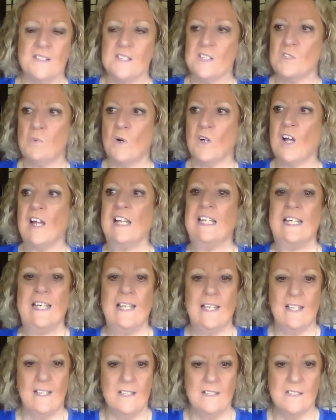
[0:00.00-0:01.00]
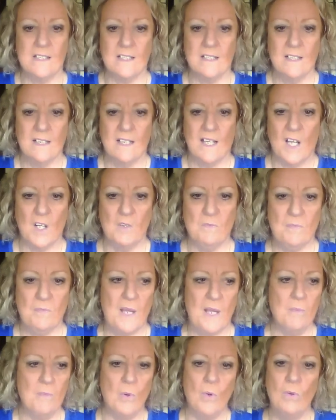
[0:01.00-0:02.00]
is what I need, and
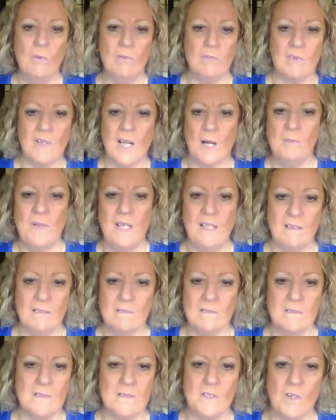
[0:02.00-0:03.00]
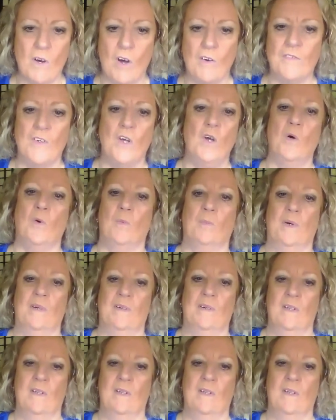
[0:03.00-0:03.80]
people come in to offer help.